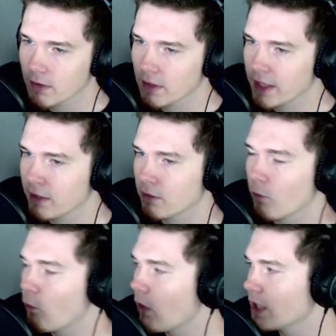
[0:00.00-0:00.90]

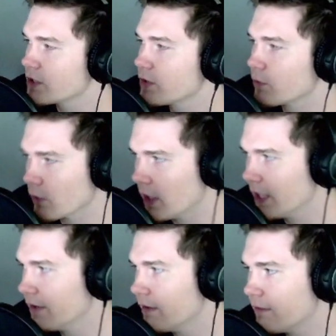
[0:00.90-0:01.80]
want to
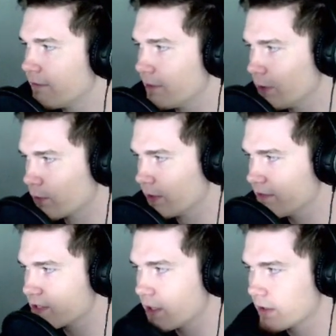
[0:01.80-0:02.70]
run full
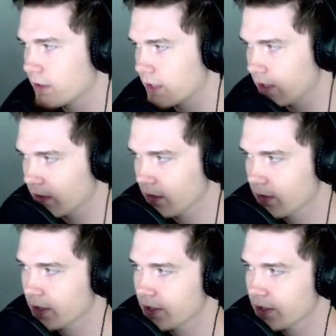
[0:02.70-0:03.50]
Riftstalker gear